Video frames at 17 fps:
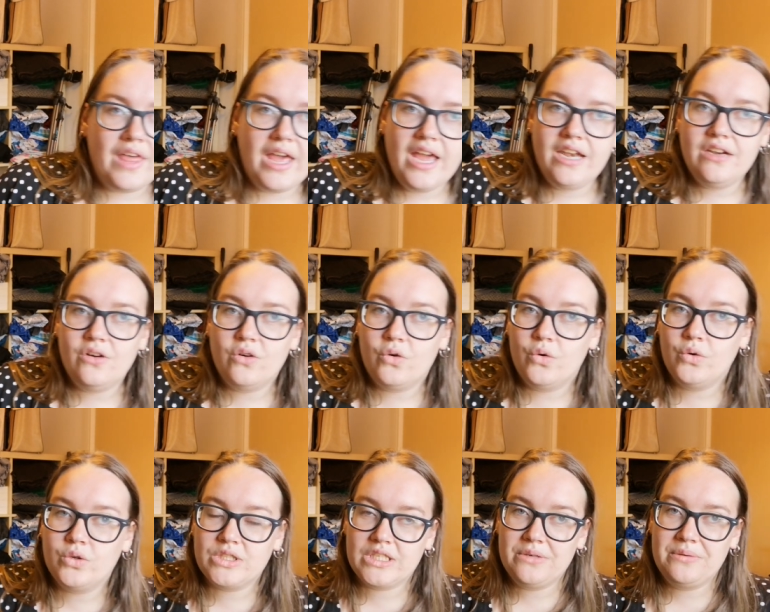Then
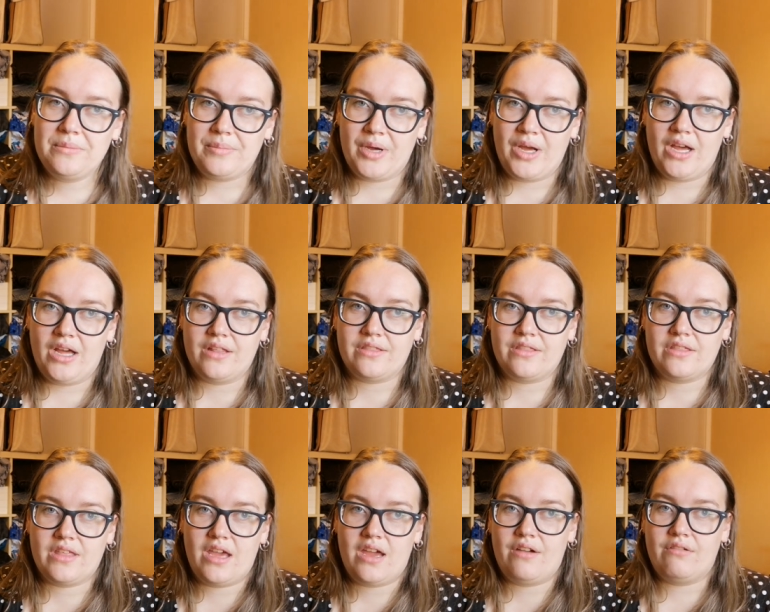also in
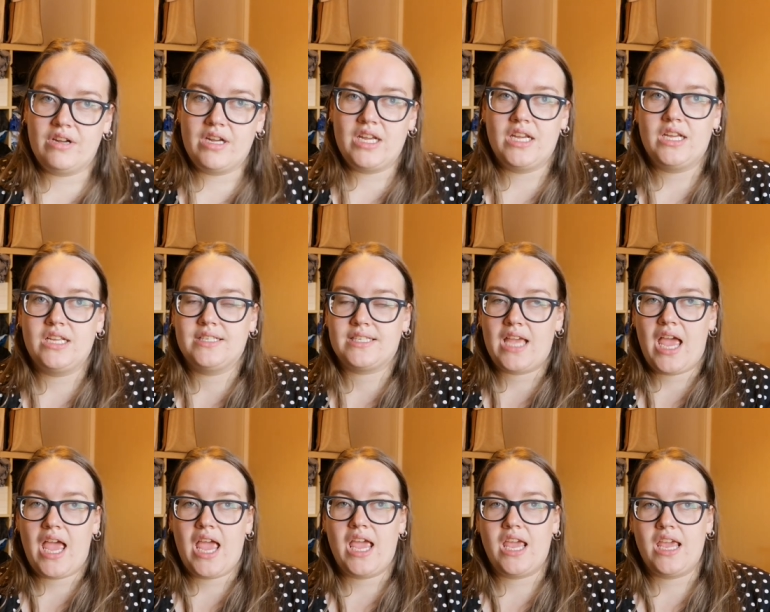Perth there is
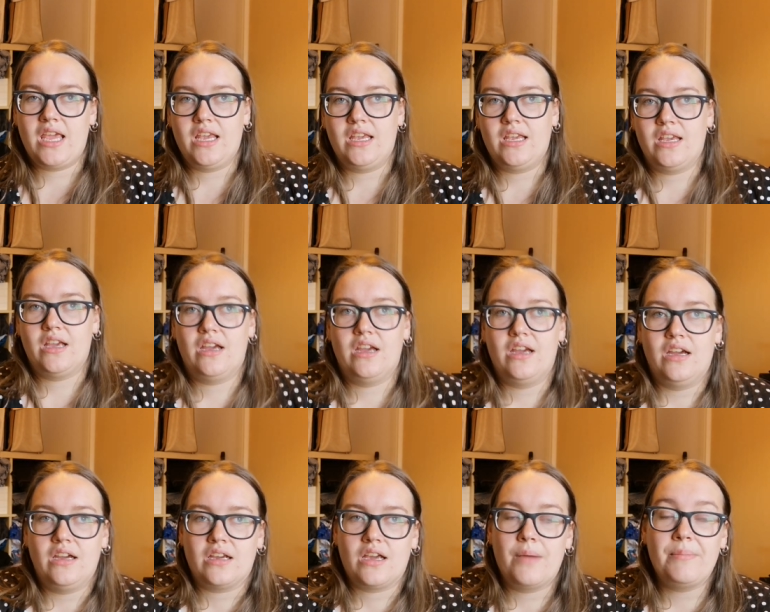a
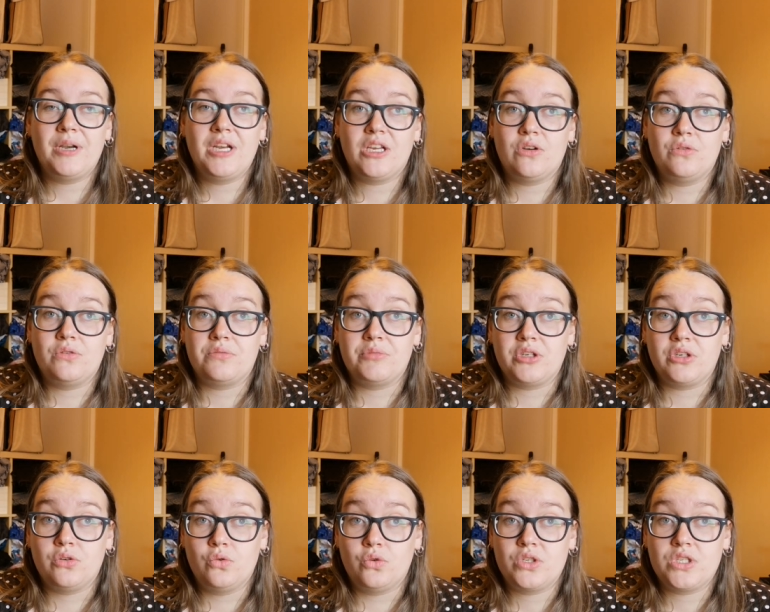company called
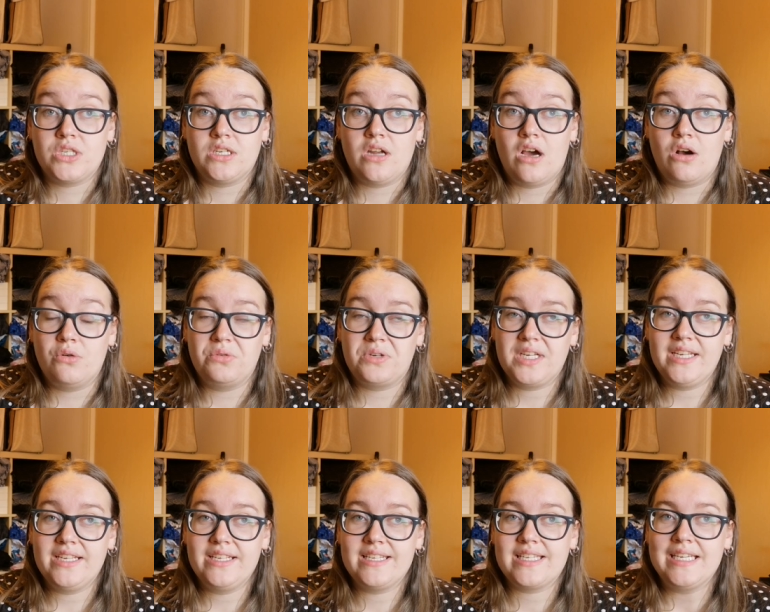McNaughton
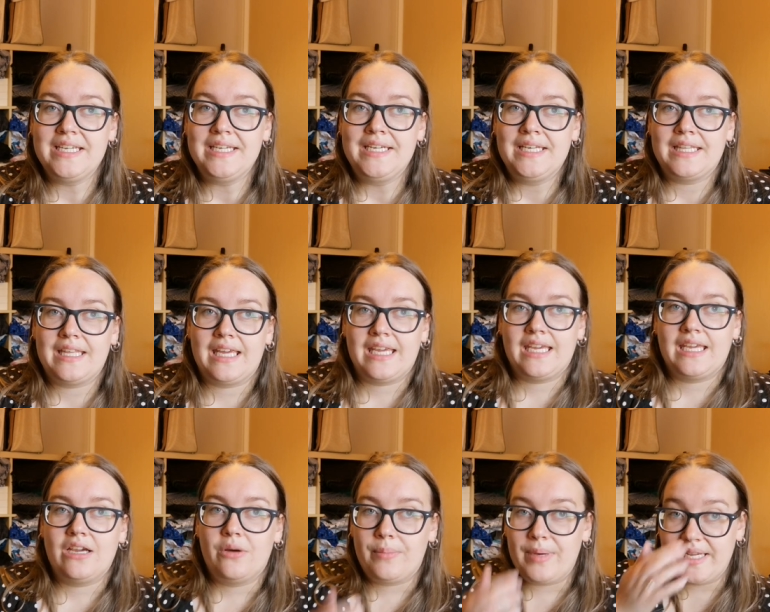Holdings.
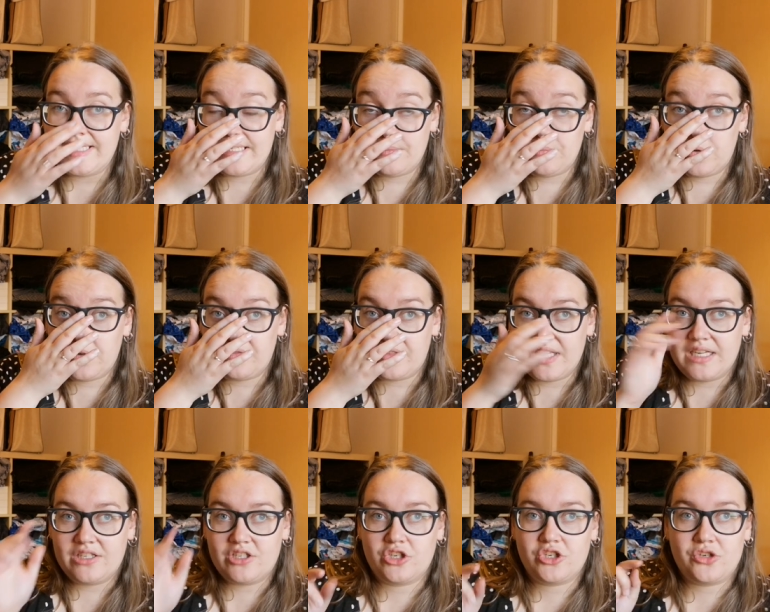They are based in one of
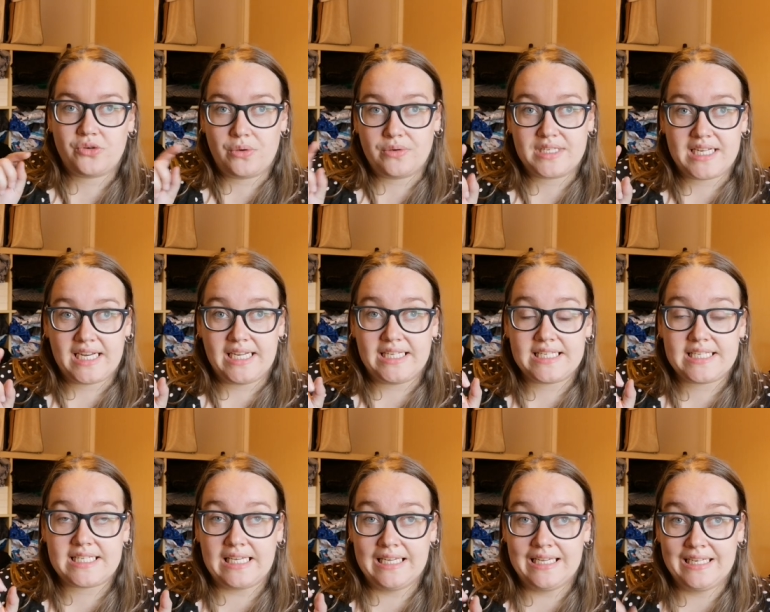the industrial
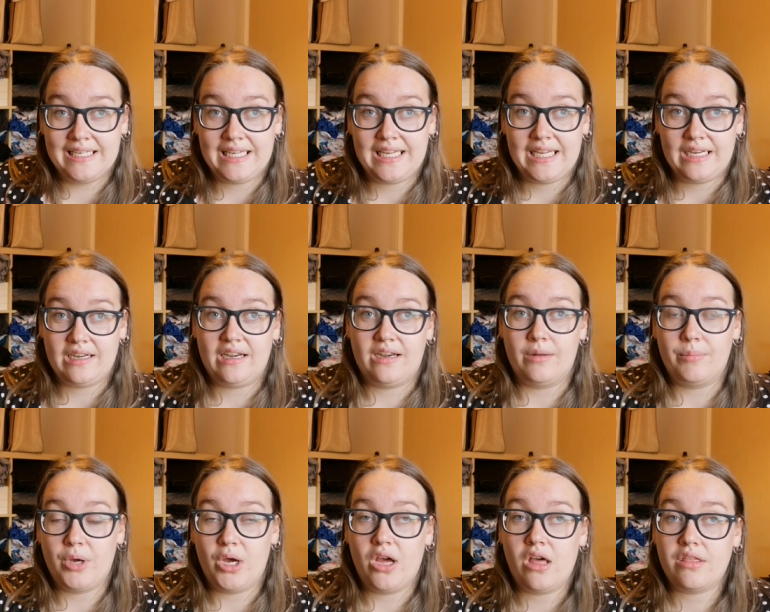estates
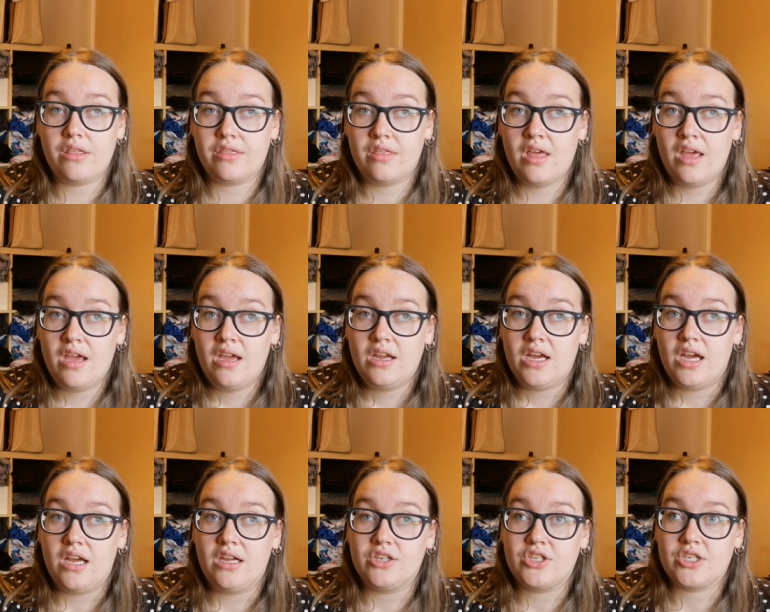in Perth,
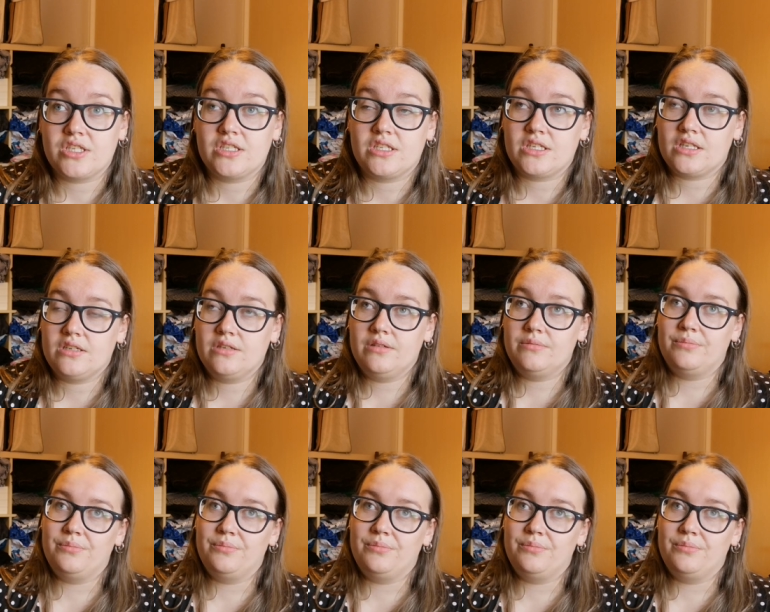just